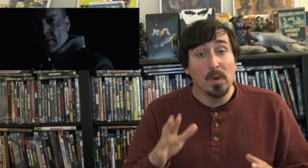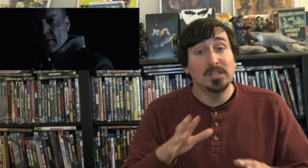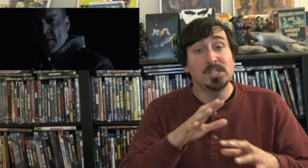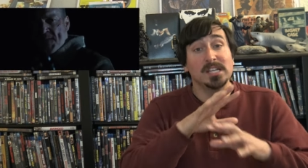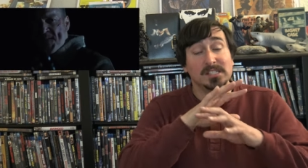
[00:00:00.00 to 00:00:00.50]

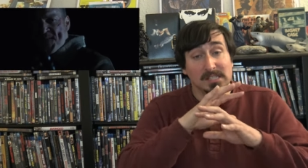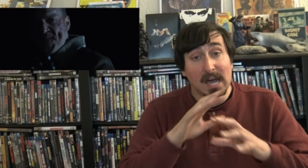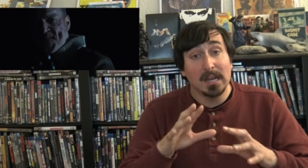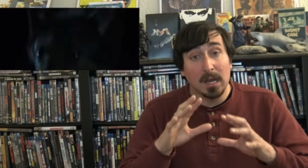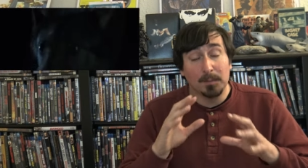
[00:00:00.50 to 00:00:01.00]
which is
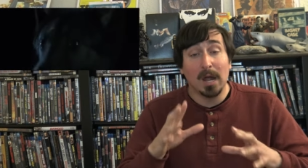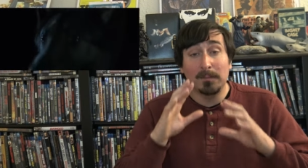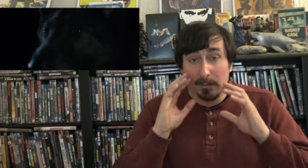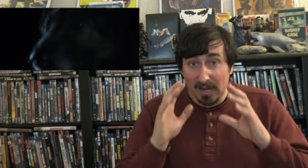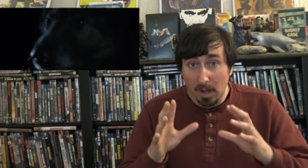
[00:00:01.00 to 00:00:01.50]
not a
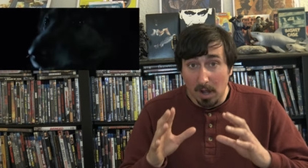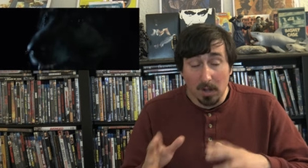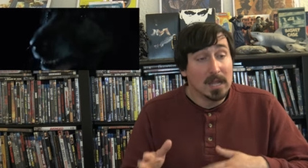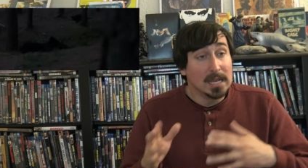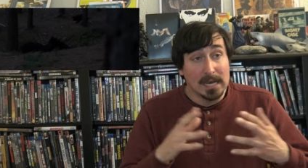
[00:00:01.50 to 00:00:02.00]
problem at all.